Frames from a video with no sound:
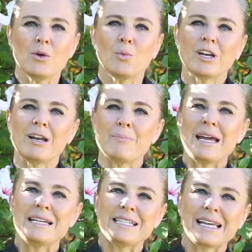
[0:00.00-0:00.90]
What an
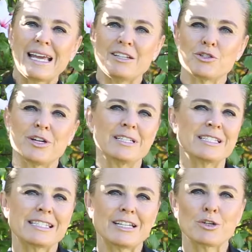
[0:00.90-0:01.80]
amazing entry into
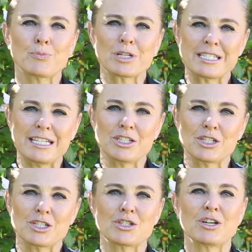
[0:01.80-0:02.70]
such a
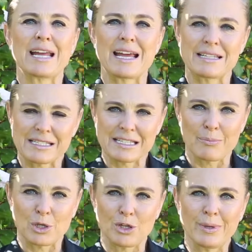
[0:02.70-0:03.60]
prestigious street and
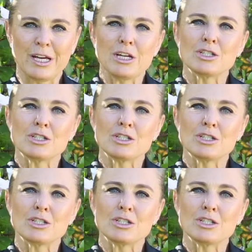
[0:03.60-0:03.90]
suburb.